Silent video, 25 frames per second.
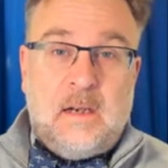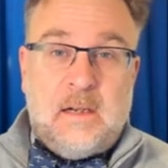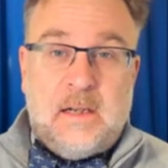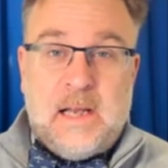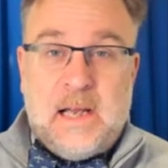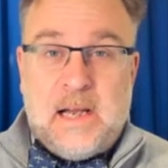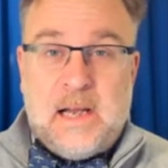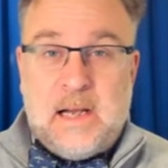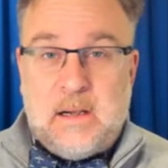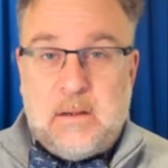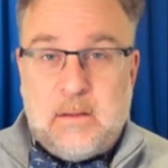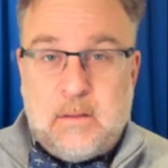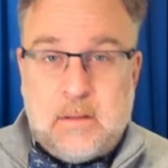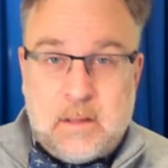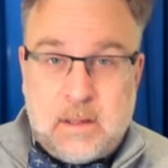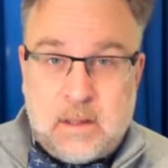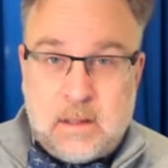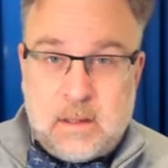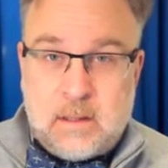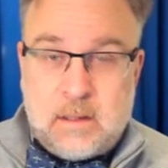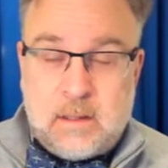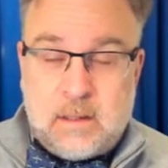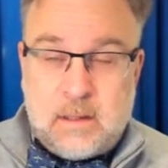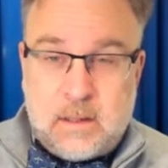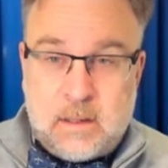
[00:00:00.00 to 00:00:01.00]
Now,
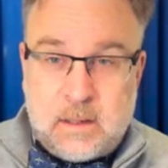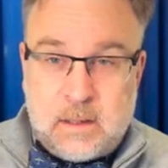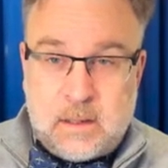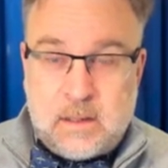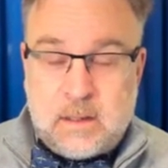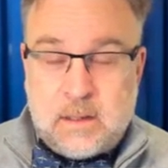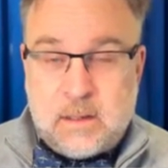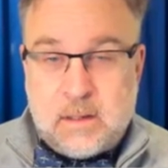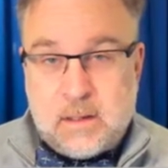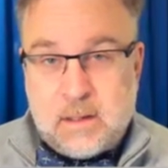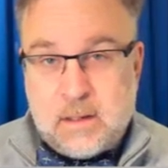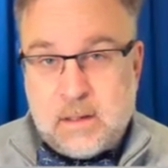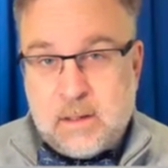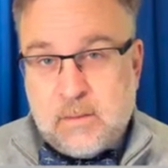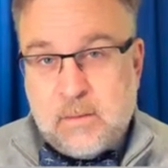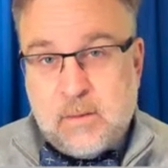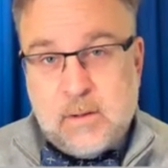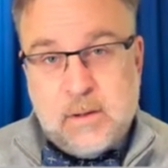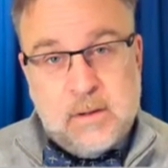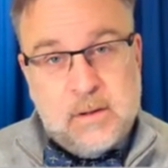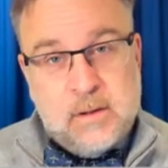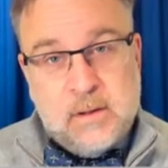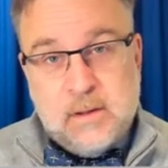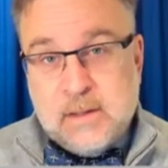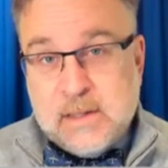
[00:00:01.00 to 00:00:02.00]

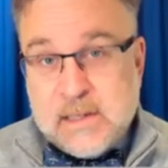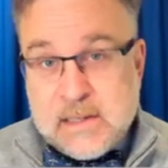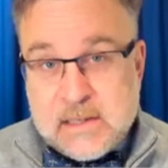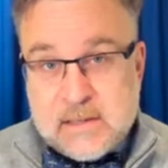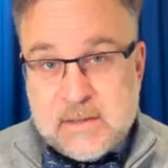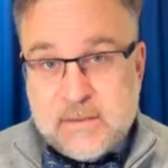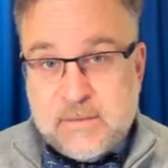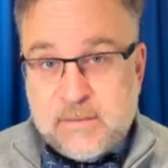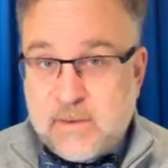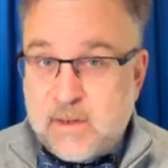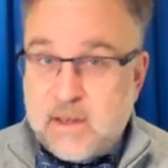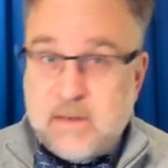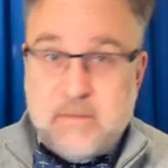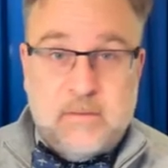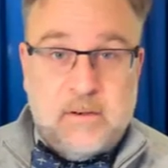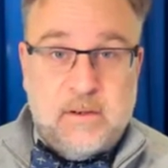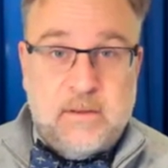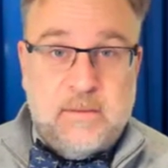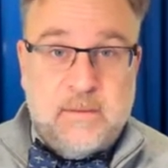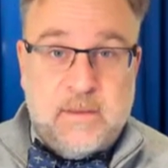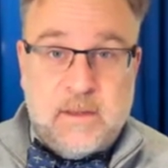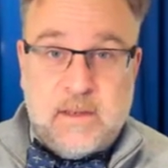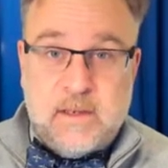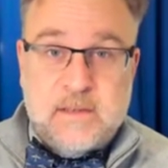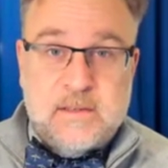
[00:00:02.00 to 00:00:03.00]
one of the least
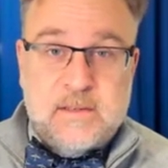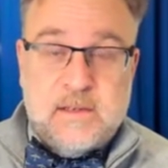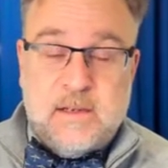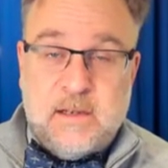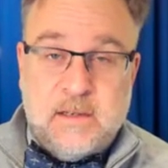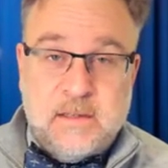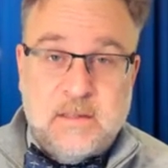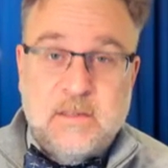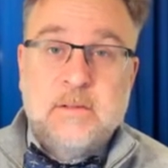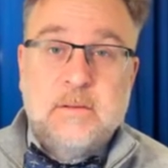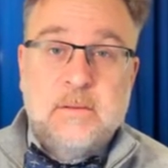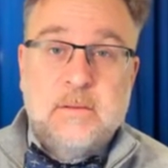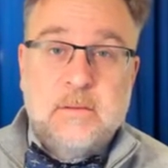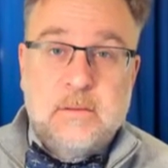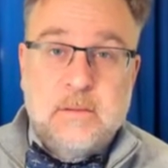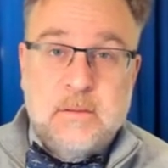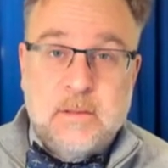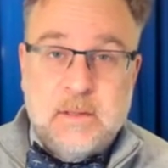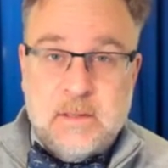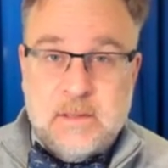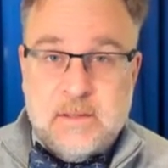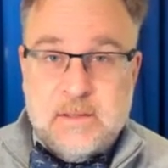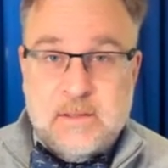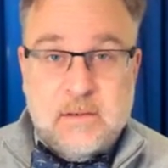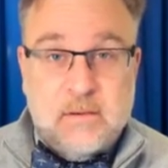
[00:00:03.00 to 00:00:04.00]
favorite things I do
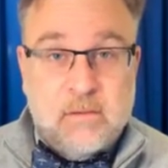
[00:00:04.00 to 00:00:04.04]
is